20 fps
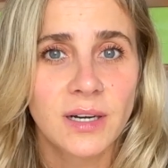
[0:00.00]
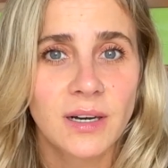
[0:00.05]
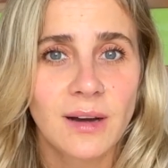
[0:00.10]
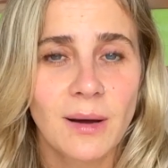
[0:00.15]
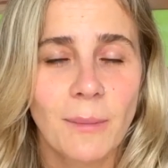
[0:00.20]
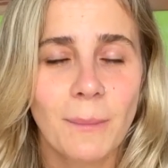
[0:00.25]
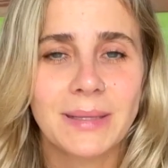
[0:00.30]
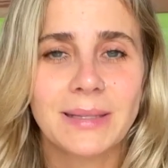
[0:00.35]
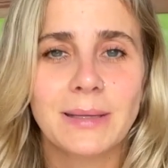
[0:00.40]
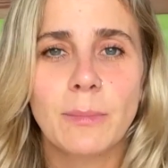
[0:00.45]

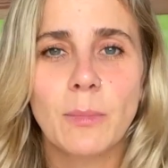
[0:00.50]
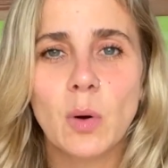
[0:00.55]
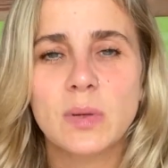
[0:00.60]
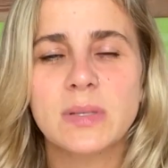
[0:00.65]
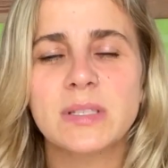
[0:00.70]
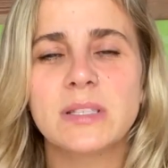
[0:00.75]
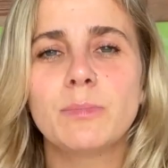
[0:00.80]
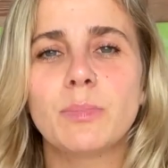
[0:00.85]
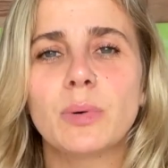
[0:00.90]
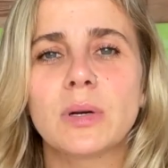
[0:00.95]
But the
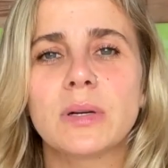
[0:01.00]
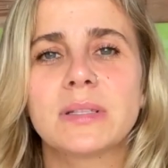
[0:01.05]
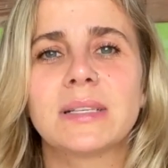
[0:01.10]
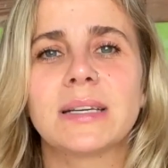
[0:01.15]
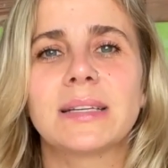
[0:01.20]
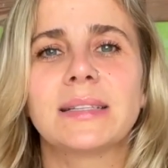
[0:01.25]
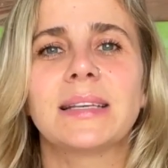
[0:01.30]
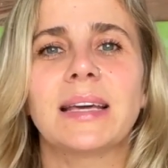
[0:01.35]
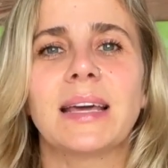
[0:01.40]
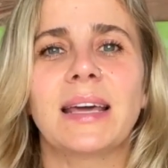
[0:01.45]
most
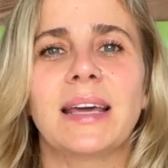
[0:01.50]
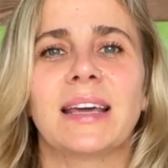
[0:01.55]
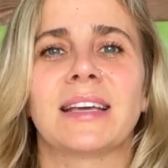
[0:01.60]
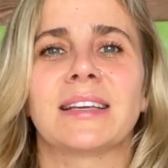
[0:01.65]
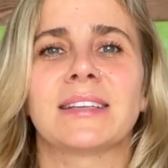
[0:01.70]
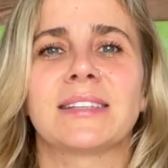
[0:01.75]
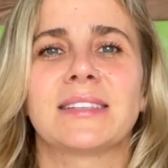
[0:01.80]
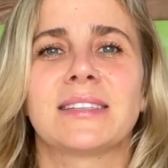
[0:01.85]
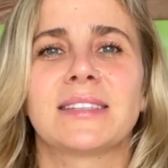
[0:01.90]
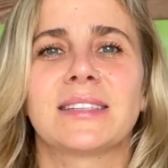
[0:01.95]
important
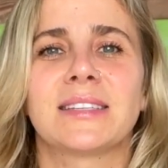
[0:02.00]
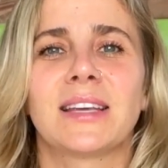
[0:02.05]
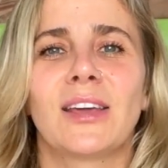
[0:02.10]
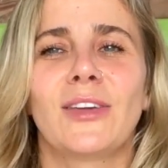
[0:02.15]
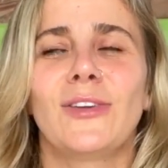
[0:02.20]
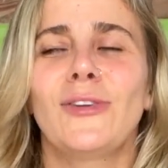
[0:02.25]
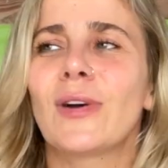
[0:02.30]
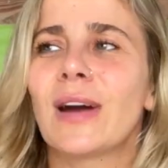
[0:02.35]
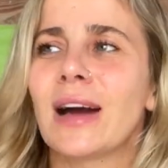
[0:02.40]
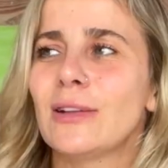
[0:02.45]
is
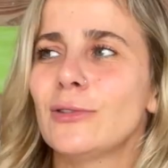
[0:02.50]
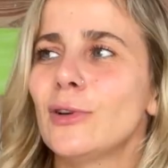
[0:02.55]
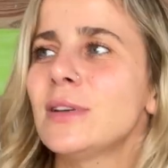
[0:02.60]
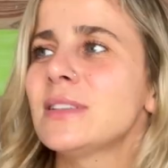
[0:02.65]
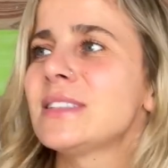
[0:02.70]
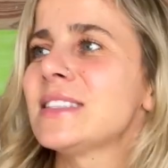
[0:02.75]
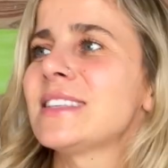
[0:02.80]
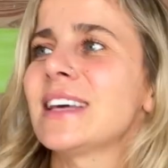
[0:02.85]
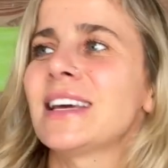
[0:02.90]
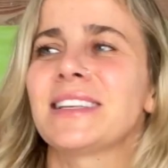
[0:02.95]
you
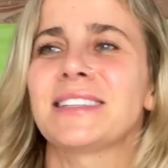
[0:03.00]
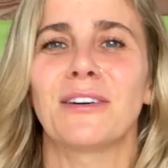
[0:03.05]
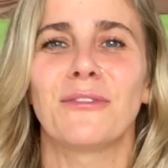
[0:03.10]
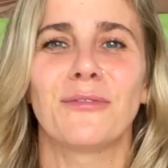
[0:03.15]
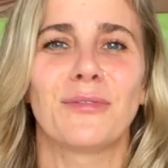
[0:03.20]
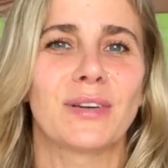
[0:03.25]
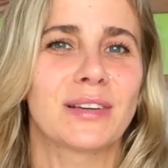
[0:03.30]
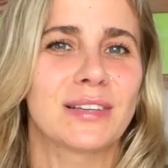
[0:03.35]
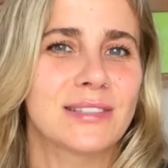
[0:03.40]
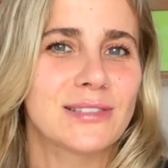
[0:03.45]
cannot say
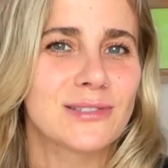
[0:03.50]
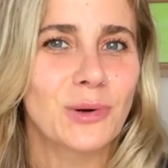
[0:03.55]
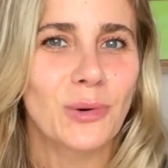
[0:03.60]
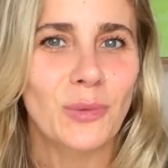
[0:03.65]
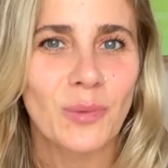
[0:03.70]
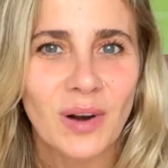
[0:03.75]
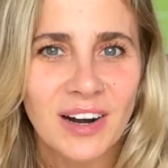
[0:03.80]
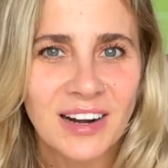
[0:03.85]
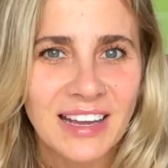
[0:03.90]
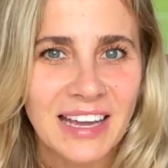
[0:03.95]
something is not
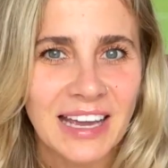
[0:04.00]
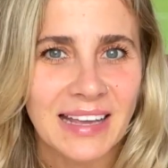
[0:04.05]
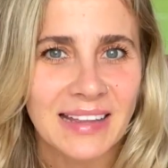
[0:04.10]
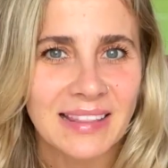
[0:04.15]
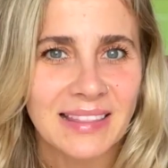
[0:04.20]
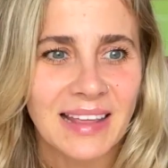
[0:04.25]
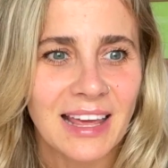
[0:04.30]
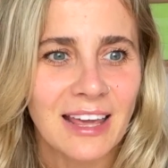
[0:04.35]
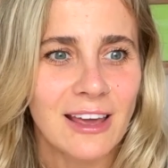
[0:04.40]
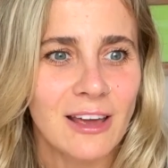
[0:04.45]

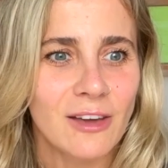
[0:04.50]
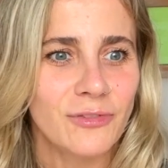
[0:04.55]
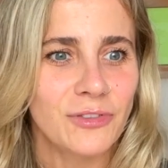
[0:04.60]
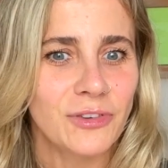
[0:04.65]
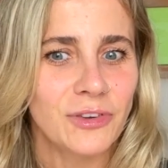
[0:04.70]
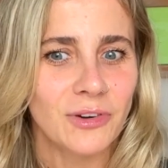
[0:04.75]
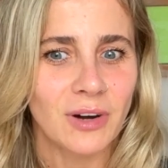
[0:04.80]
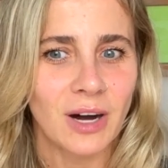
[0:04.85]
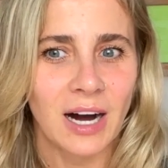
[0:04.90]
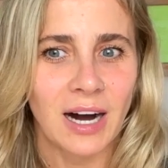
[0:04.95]
working if
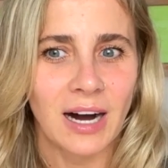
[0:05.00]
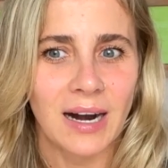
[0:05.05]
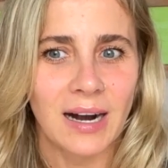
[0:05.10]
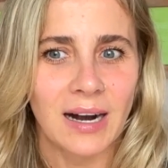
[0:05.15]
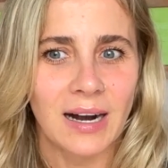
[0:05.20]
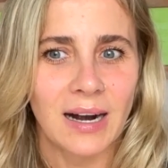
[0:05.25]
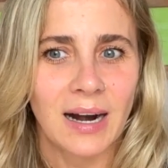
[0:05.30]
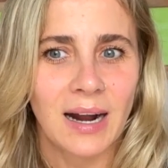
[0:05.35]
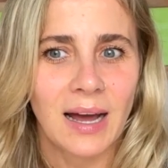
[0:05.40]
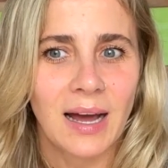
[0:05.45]
you
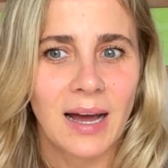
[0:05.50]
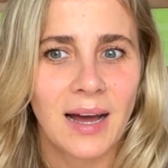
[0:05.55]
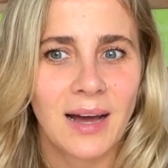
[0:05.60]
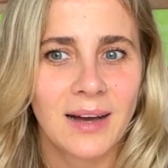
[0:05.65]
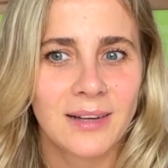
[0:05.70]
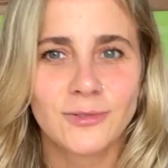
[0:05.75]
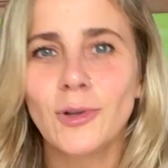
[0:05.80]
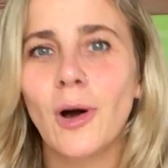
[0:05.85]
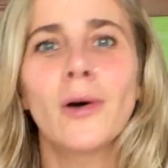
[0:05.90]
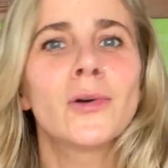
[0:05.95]
are
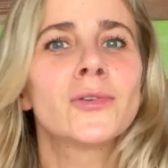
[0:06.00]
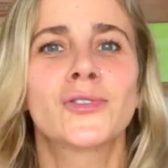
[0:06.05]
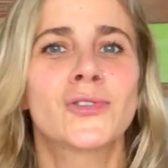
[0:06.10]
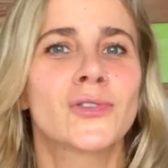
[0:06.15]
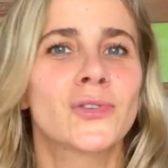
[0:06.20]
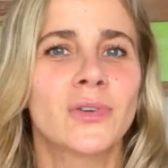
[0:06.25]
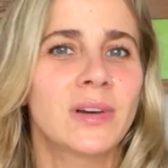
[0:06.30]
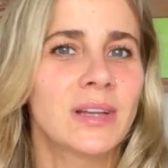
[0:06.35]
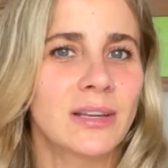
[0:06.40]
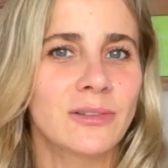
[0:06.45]
not
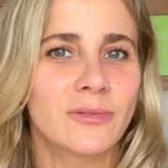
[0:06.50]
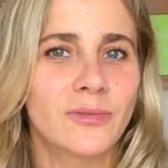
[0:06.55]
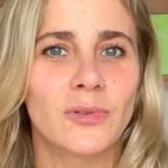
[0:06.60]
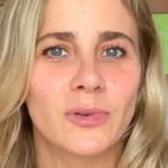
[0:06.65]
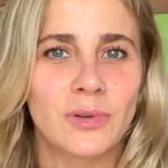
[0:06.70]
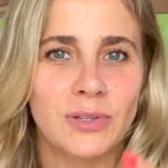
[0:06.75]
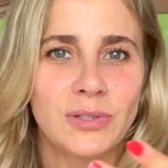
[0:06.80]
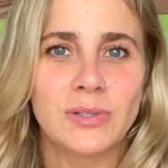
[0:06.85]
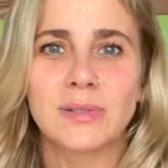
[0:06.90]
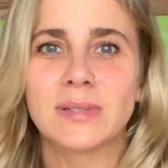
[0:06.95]
truly and
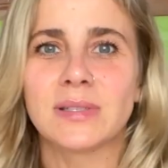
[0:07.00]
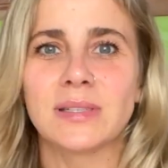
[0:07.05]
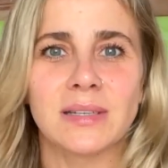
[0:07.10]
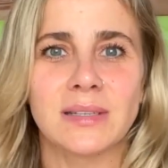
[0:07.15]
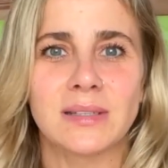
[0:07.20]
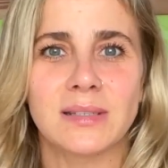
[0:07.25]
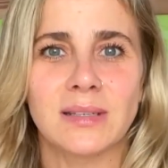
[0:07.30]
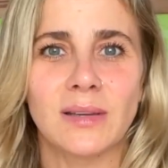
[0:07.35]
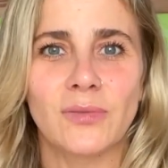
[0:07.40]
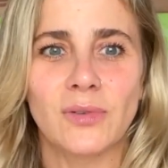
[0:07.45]
fully used
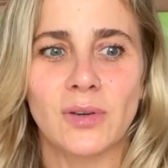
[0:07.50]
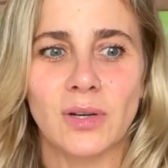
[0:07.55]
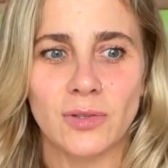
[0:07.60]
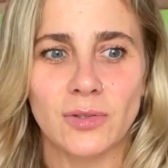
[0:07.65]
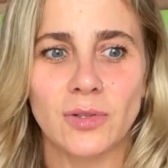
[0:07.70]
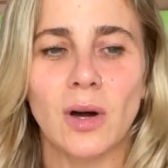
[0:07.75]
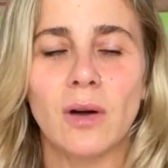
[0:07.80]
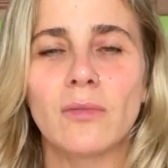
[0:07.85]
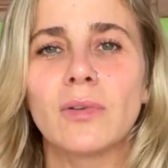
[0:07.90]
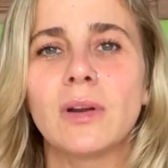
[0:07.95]
it, if you're
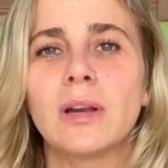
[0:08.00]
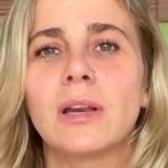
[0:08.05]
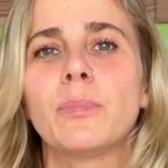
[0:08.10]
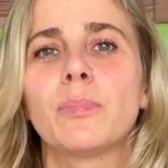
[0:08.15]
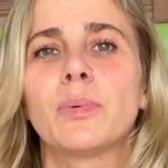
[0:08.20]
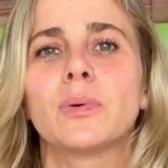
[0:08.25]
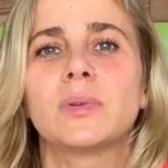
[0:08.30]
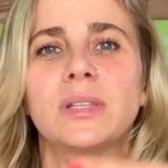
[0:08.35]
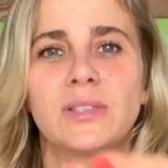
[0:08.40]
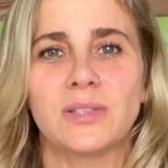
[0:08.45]
not really
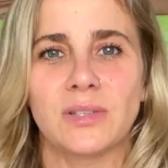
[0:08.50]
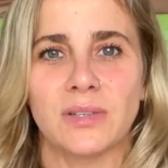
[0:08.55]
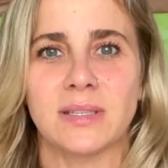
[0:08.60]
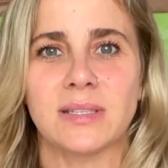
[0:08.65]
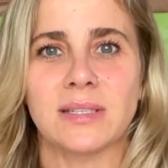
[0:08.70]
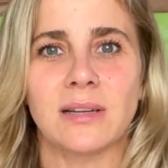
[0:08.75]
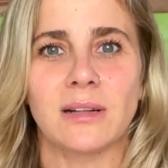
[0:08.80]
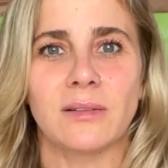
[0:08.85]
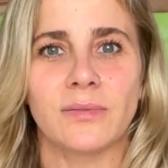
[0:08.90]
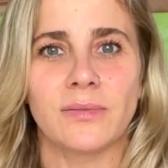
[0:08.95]
put it
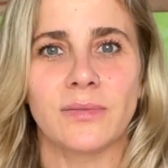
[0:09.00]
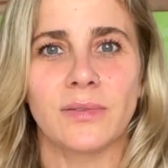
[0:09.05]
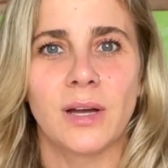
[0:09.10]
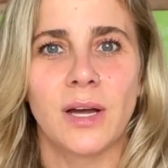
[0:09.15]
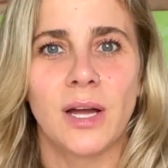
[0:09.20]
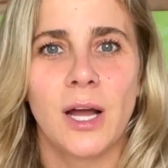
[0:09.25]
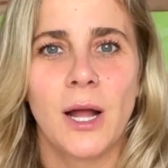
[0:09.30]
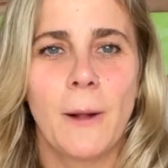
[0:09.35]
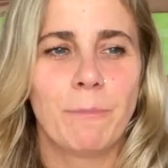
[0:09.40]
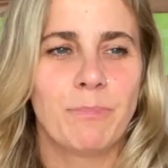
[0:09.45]
yourself
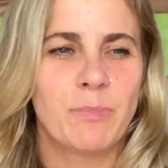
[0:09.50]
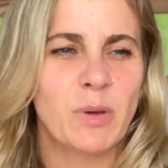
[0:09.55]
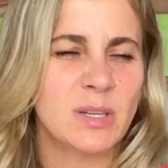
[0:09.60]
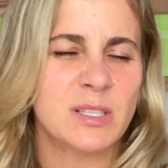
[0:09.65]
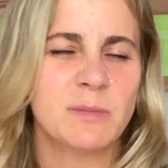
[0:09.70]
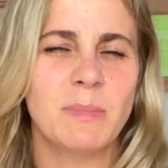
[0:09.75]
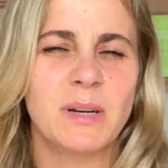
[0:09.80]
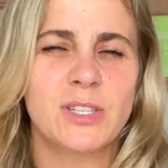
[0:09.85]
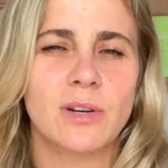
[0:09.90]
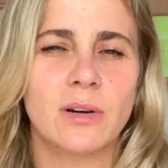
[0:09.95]
because
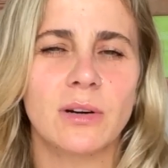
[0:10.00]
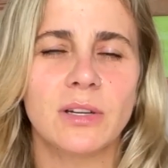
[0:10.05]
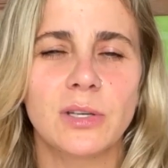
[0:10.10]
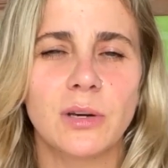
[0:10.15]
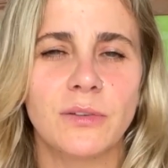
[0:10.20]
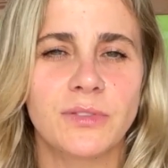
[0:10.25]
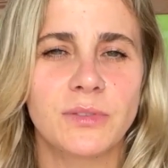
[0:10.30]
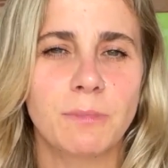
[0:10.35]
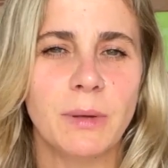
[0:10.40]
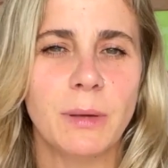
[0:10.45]
majority
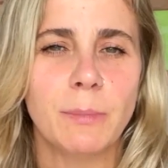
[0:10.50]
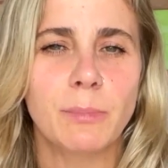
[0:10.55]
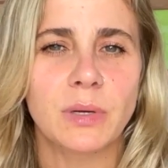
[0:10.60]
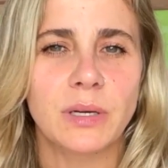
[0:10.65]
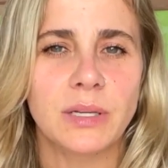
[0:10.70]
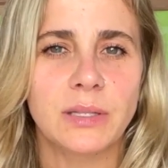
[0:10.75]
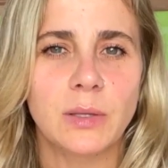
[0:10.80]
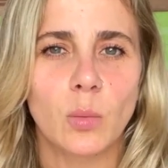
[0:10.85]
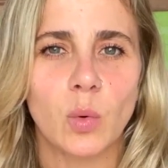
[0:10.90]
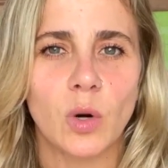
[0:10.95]
of people
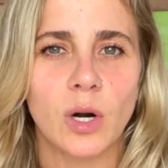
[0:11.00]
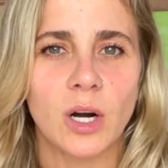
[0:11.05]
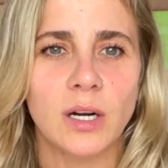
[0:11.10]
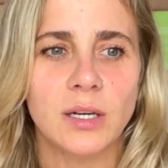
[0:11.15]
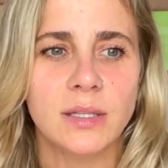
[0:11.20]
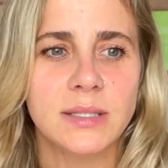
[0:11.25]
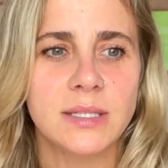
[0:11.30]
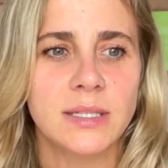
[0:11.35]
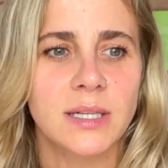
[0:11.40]
in the world